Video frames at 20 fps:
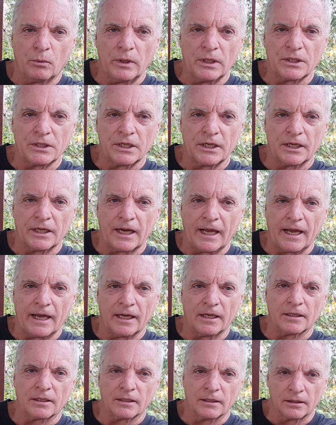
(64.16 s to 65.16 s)
we see an
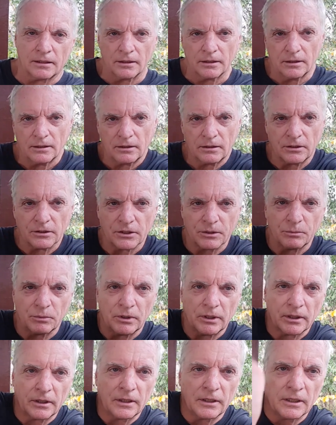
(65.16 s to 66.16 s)
ant. Just a
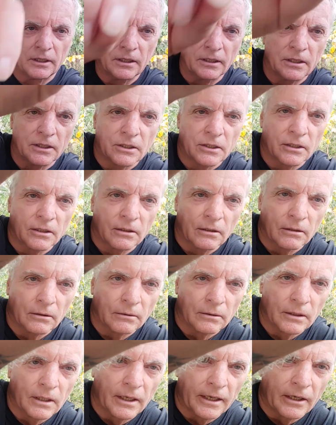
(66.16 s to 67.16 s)
minute, I gotta get this little
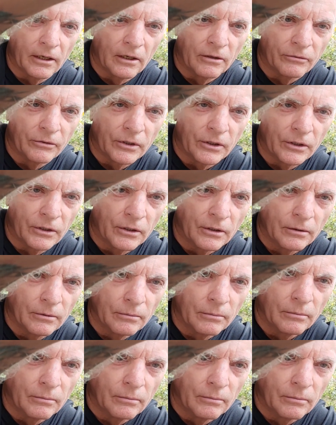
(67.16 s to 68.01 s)
guy off of here.